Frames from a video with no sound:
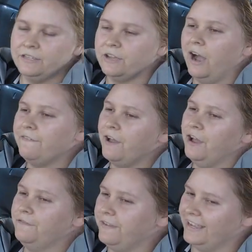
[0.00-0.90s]
So I've
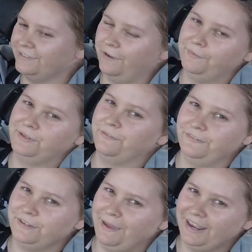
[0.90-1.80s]
heard figures of up to
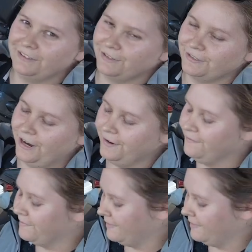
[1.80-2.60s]
50 meters or so.